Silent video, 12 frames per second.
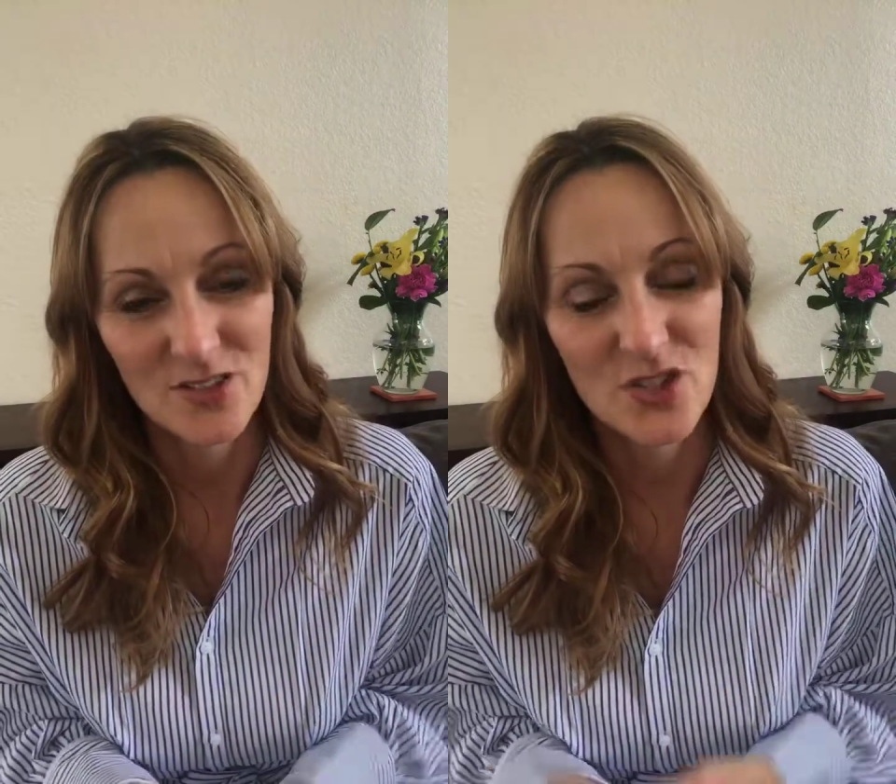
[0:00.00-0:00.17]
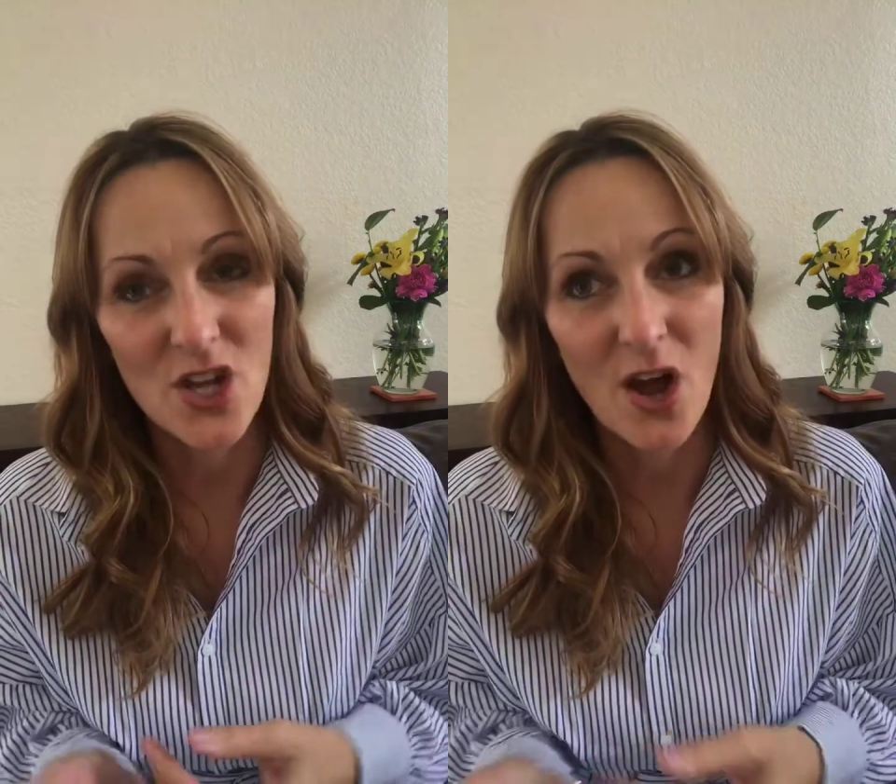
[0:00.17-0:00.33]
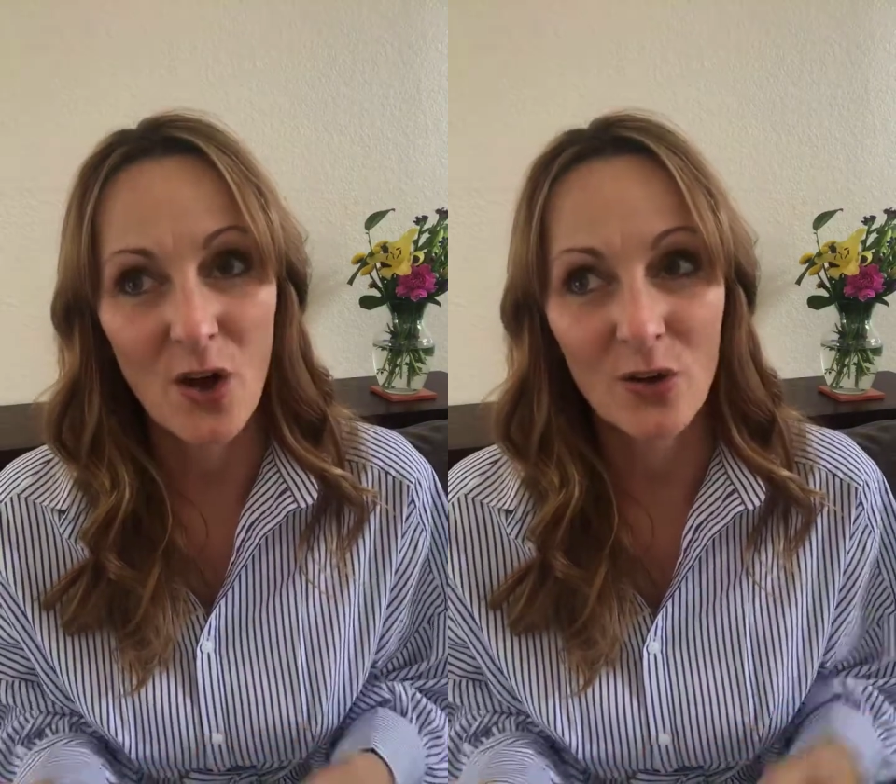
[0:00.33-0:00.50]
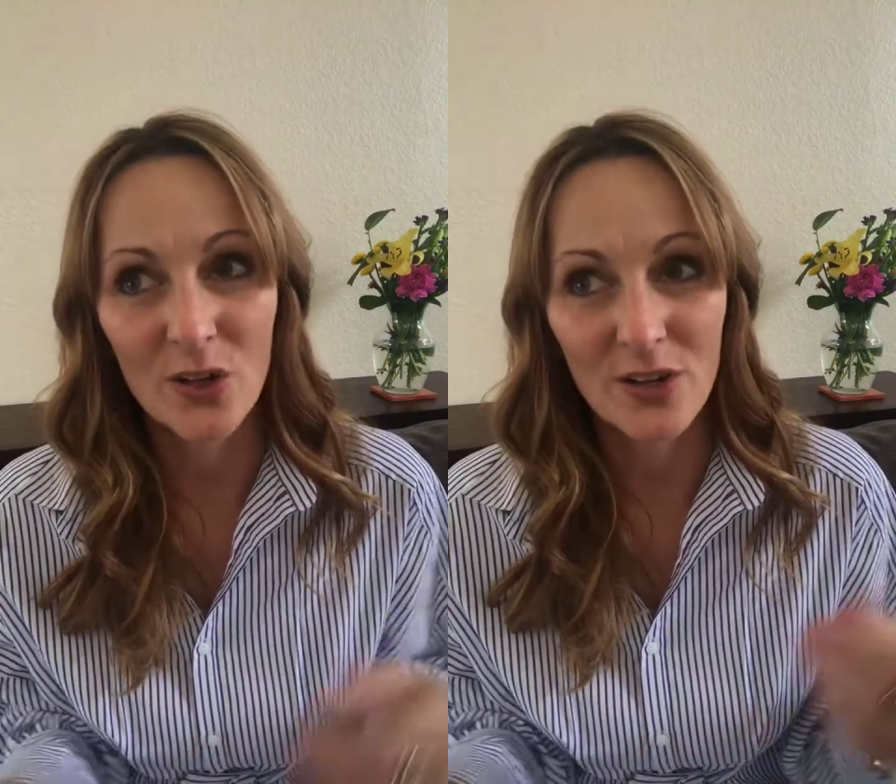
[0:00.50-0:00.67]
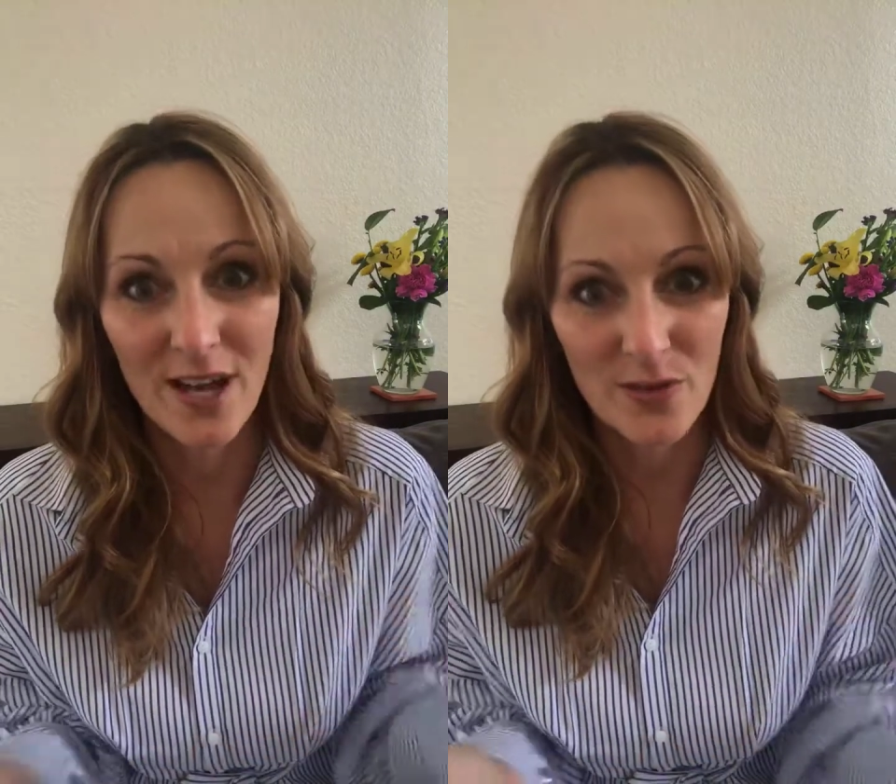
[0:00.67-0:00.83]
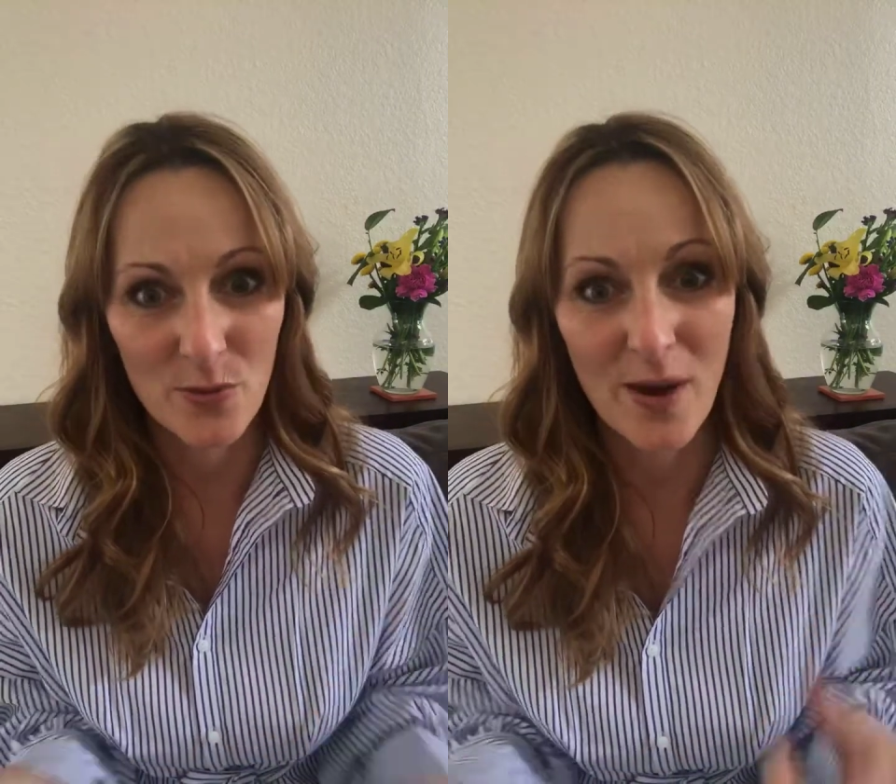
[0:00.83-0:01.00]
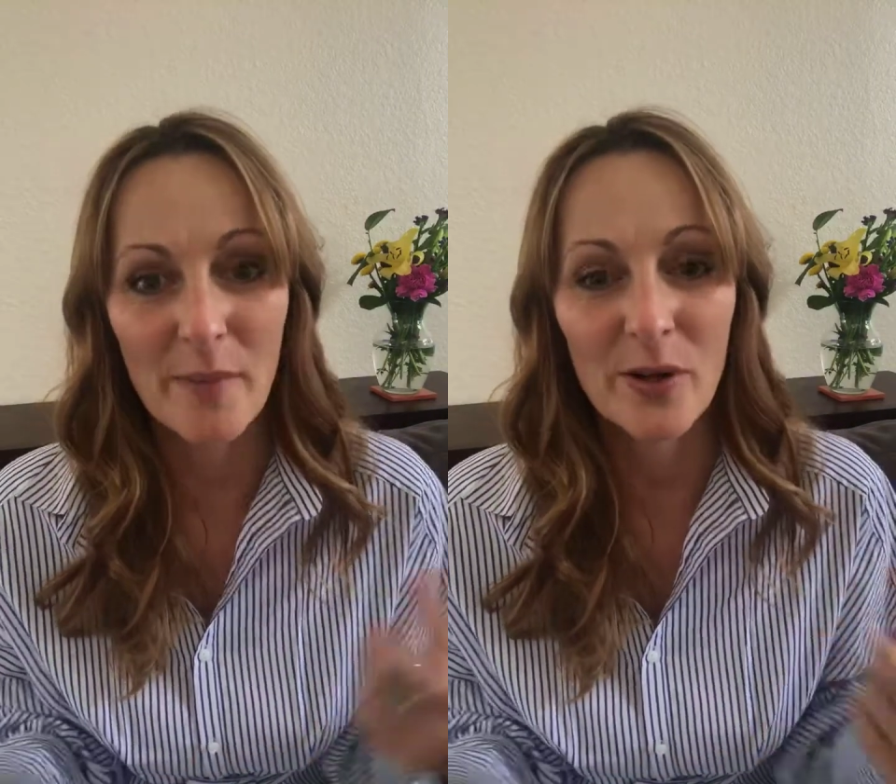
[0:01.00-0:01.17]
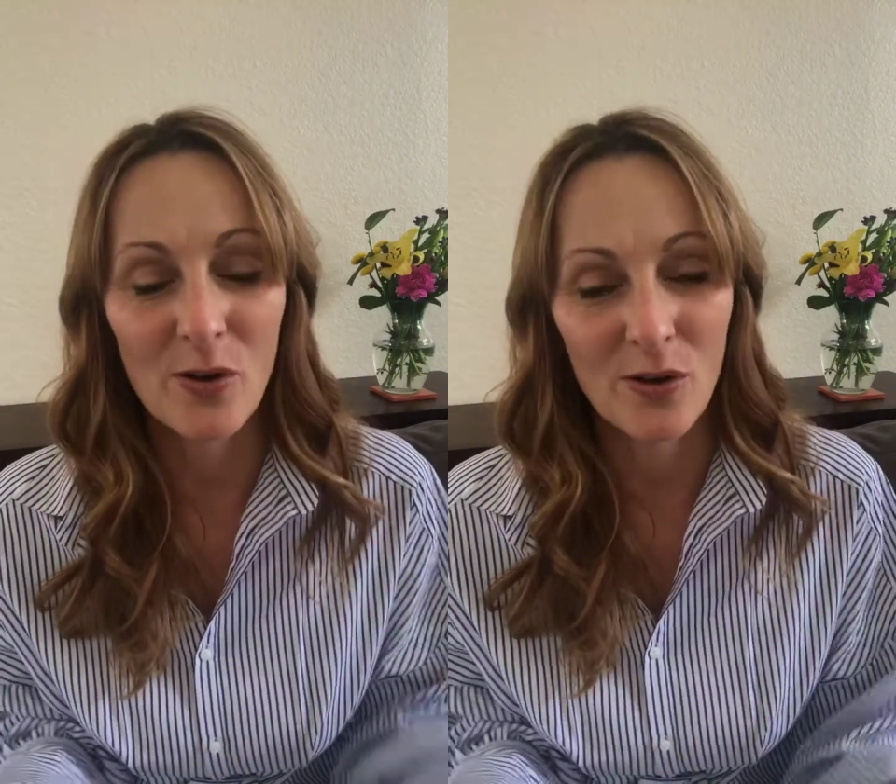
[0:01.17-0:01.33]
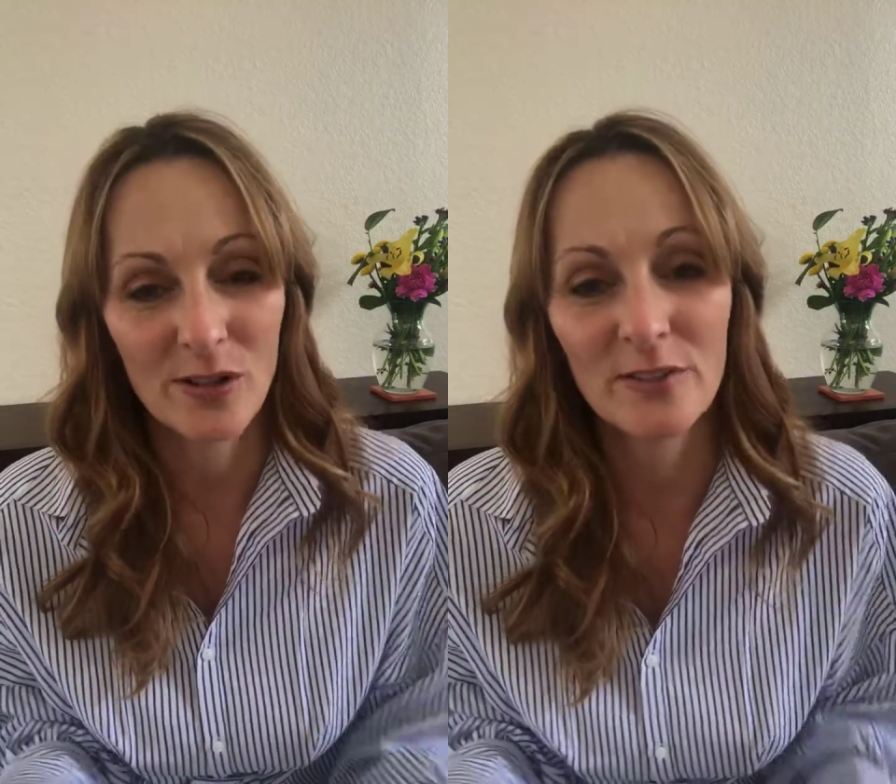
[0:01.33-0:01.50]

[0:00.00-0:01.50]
Don't go down the rabbit hole